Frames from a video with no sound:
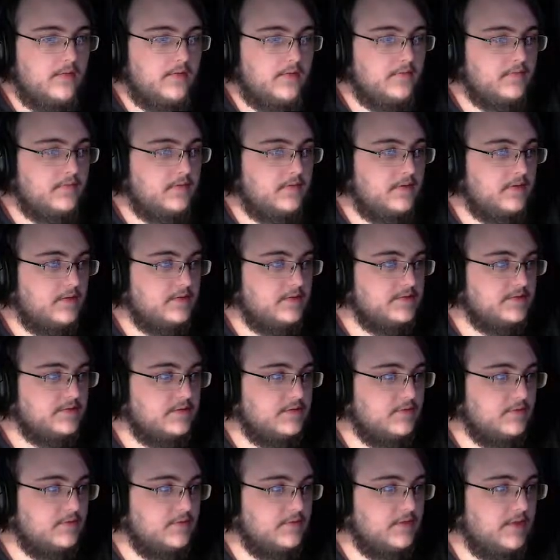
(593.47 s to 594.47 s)
Okay,
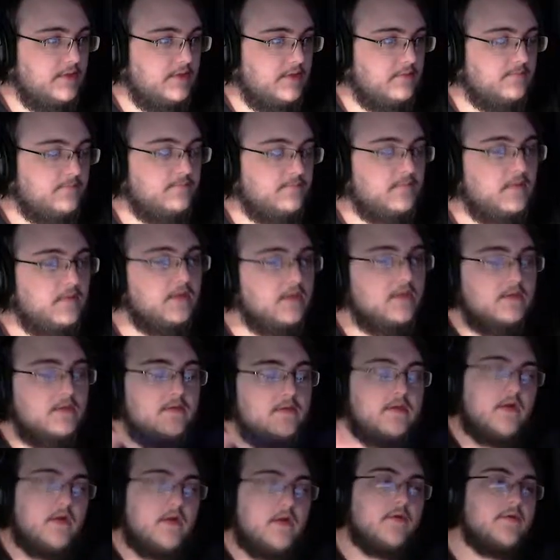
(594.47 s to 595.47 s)
so we got it.
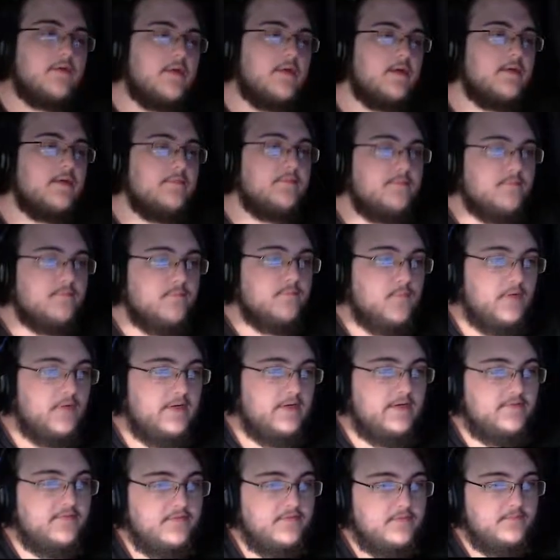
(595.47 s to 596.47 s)
Okay,
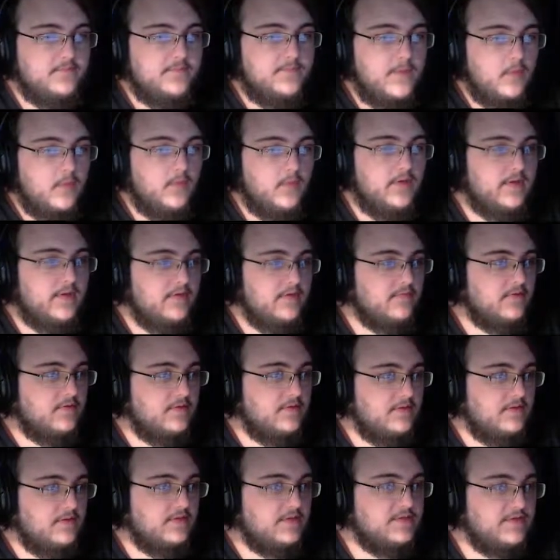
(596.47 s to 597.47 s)
whatever.
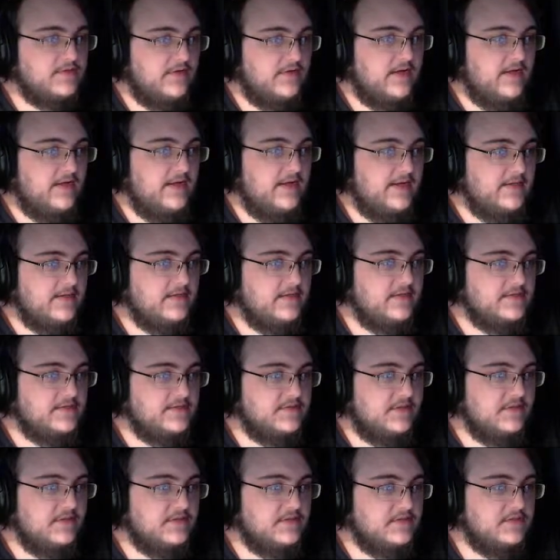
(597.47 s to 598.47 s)
Whatever. They slide. They
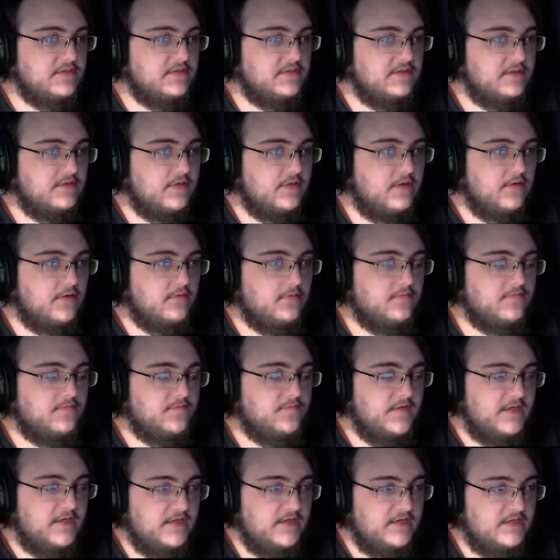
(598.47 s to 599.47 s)
slide just... No,
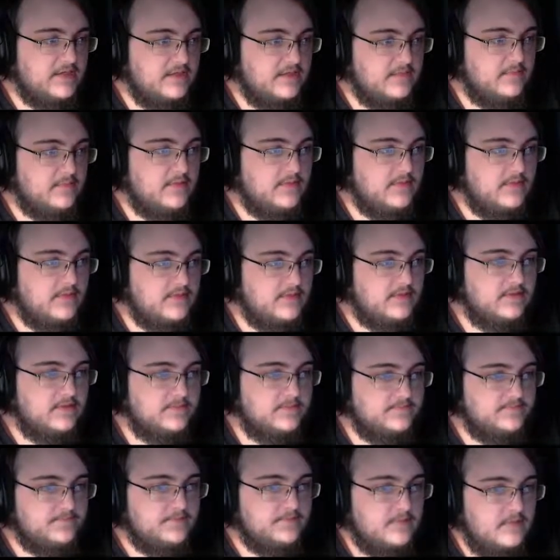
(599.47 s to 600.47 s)
fuck. I didn't mean to...
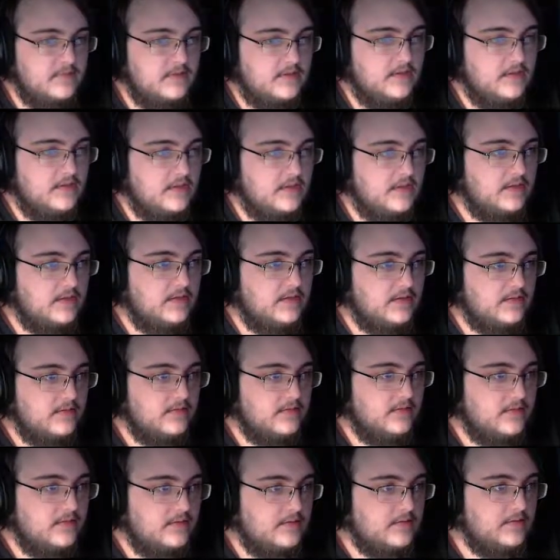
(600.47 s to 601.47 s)

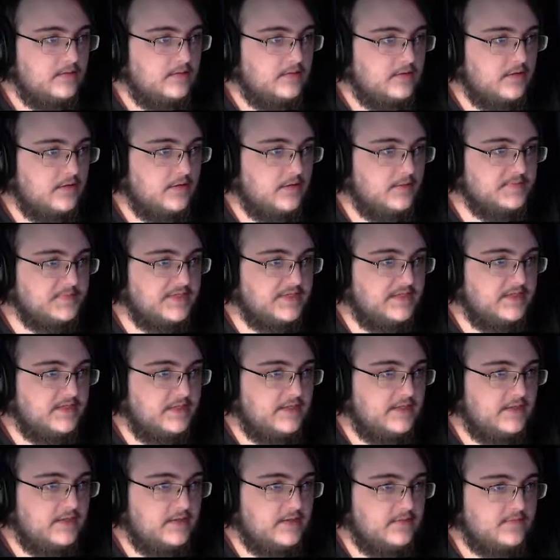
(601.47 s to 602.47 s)
Need to go upside
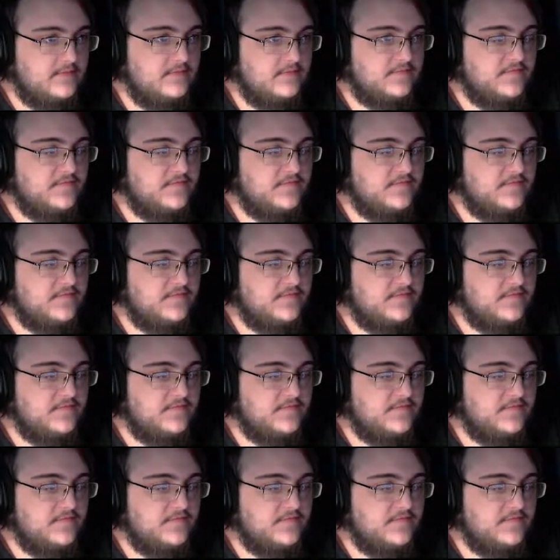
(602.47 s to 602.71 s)
down.